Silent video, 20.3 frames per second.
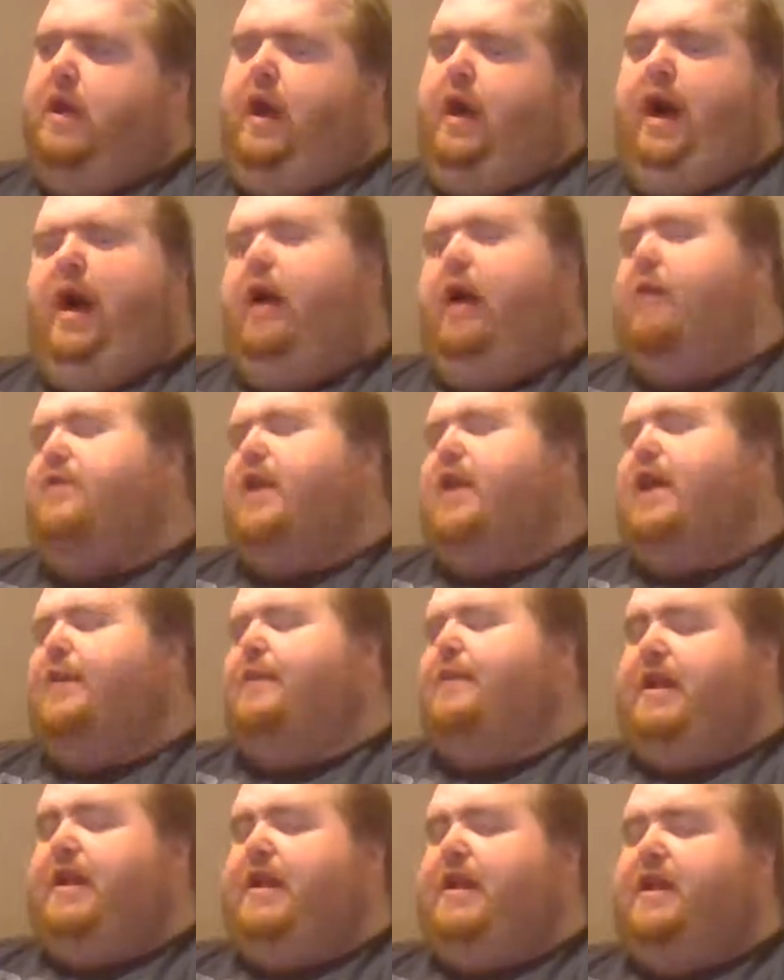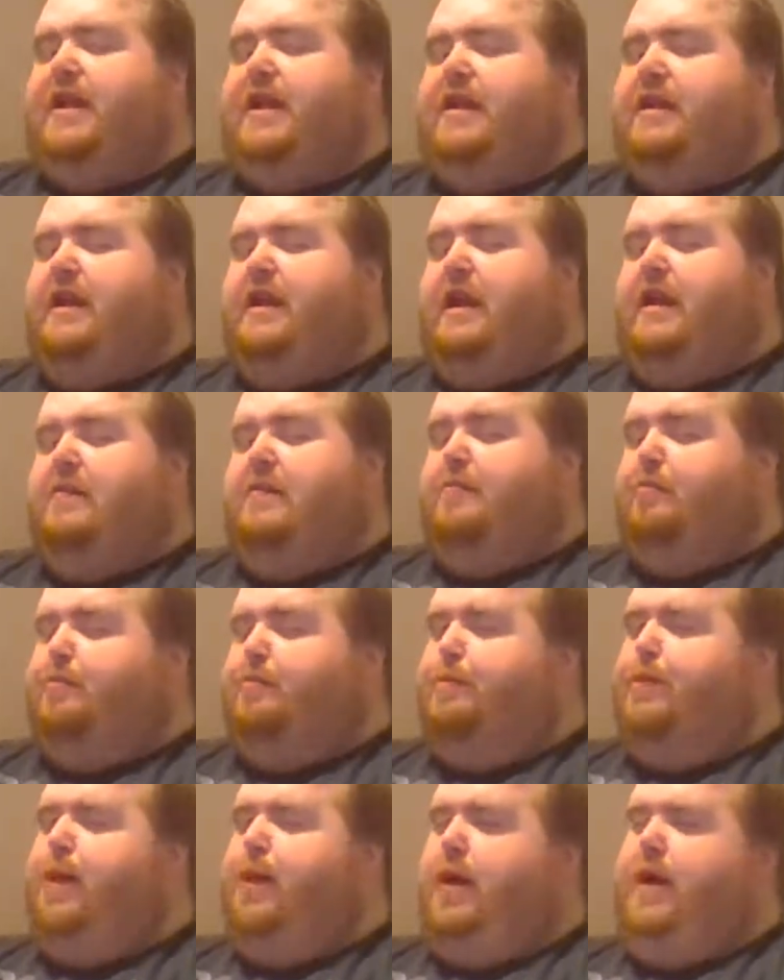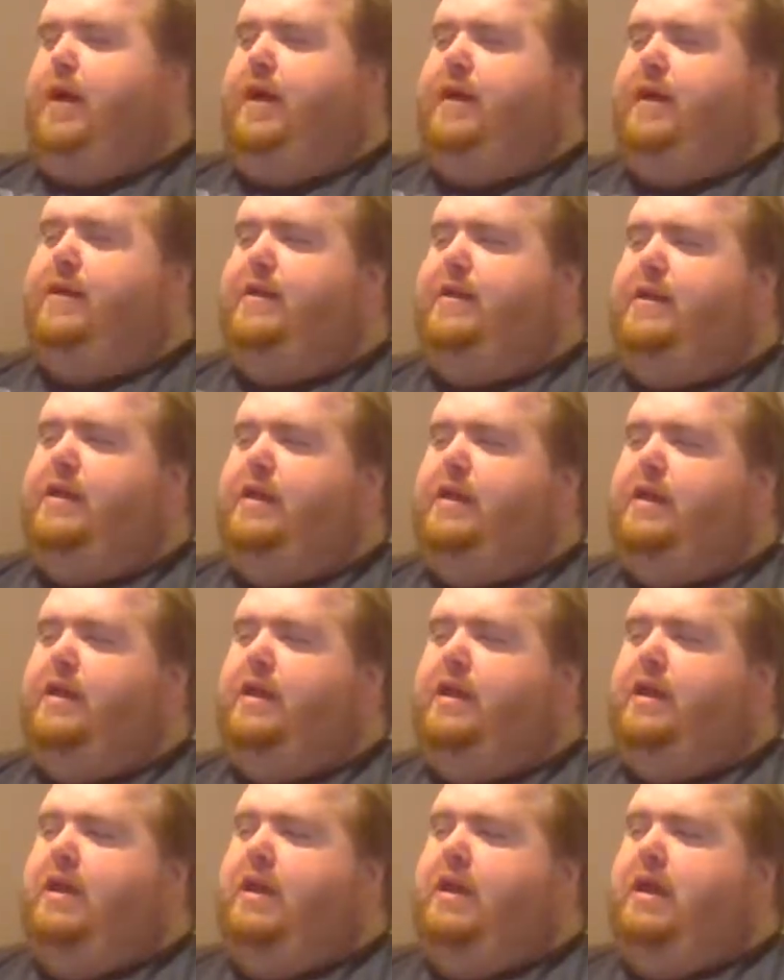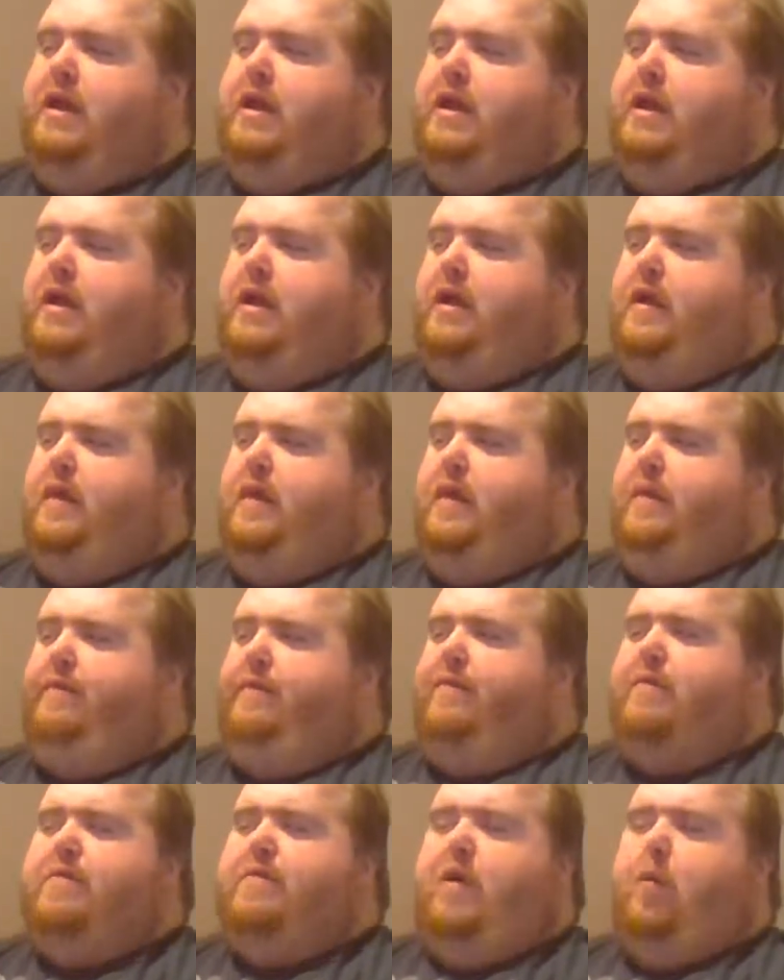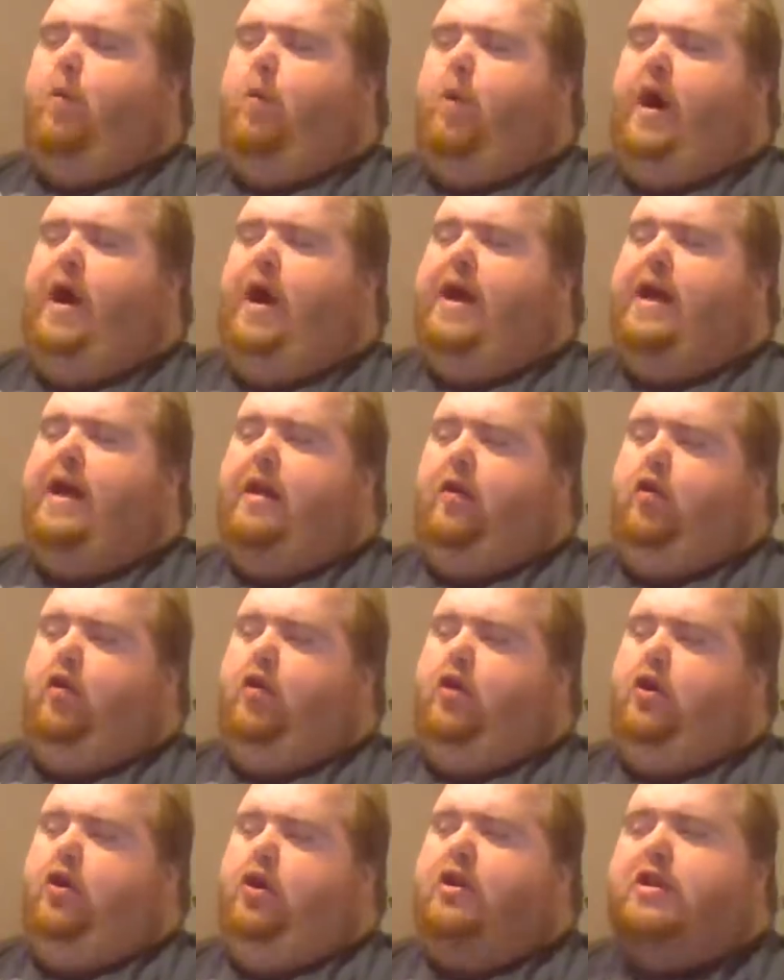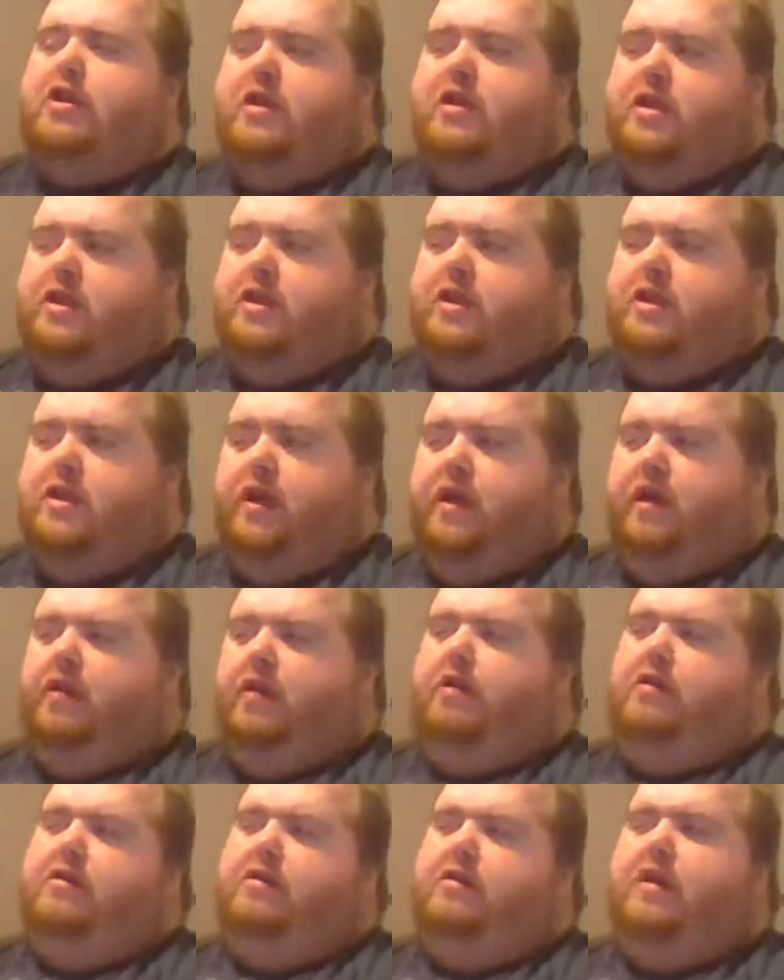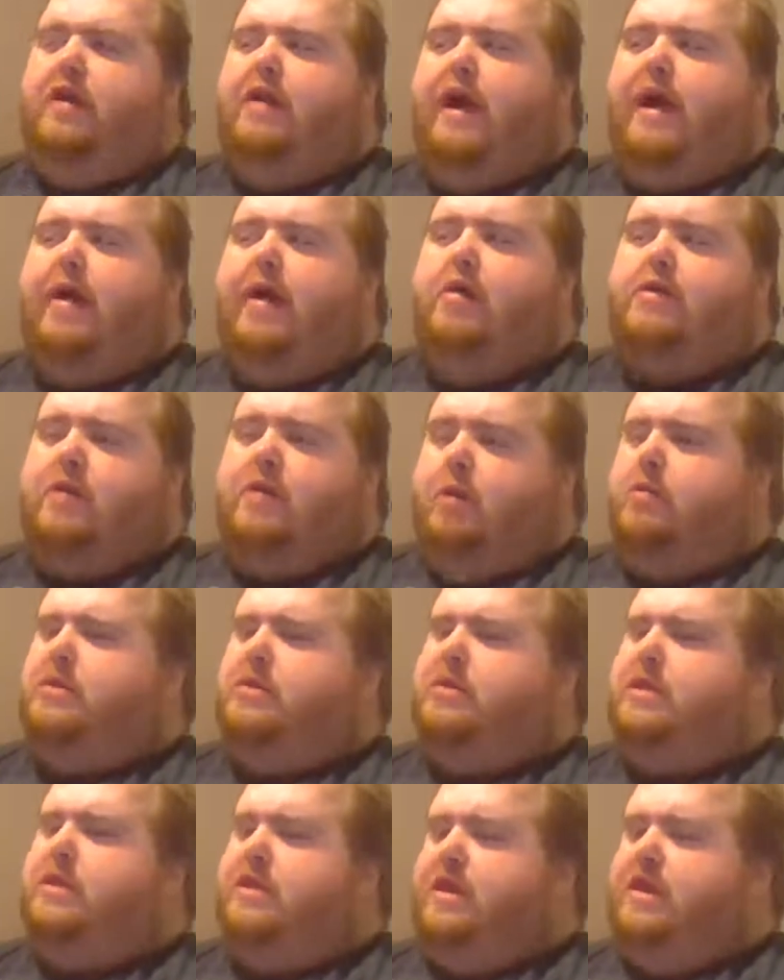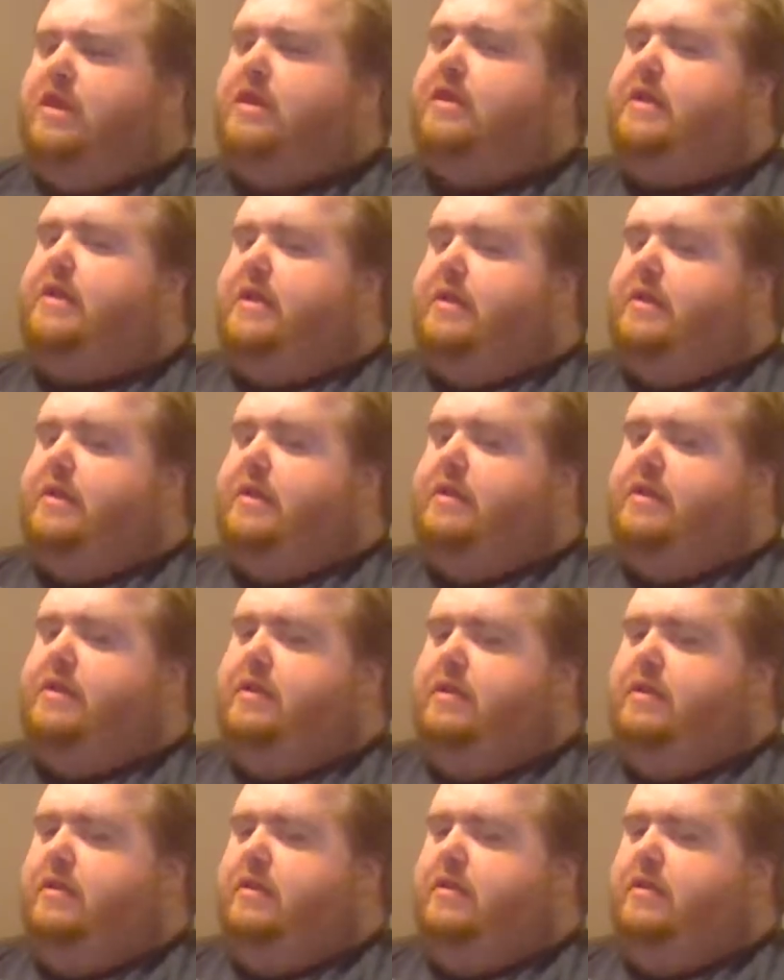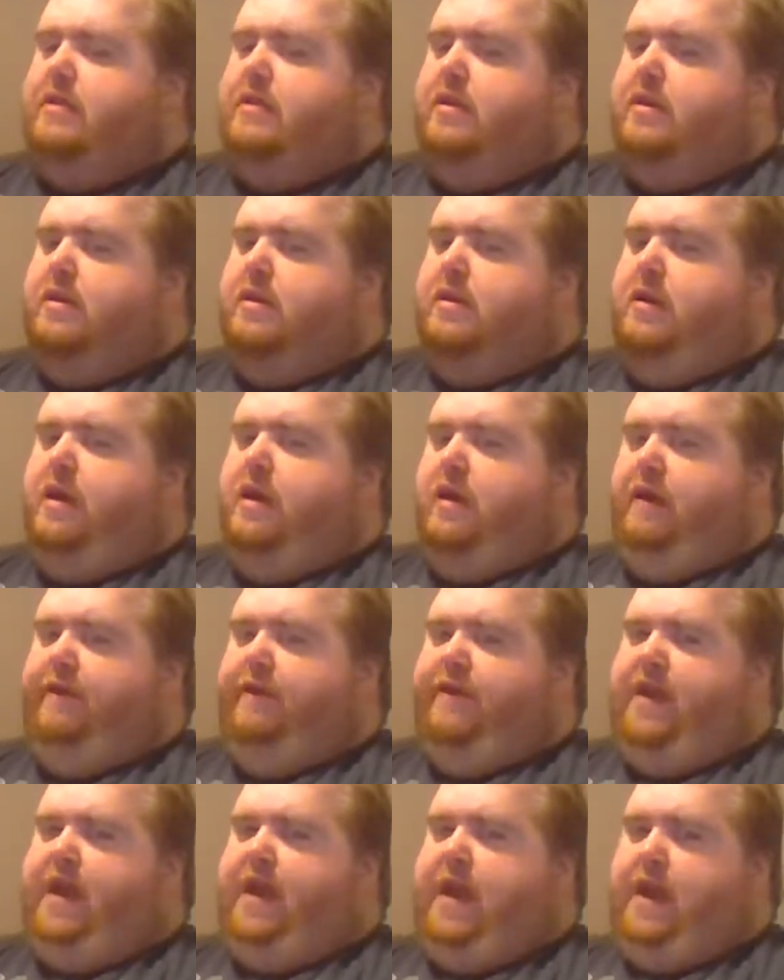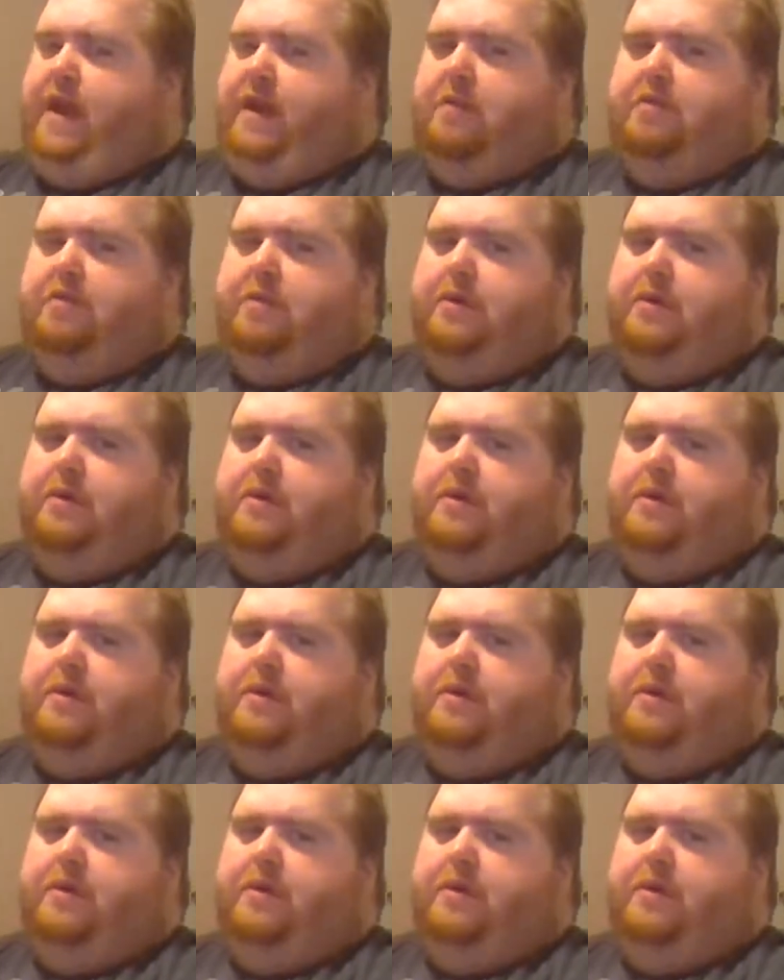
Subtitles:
I don't think I'm at the ending yet, but from the way it looked like I was almost at the ending of the game.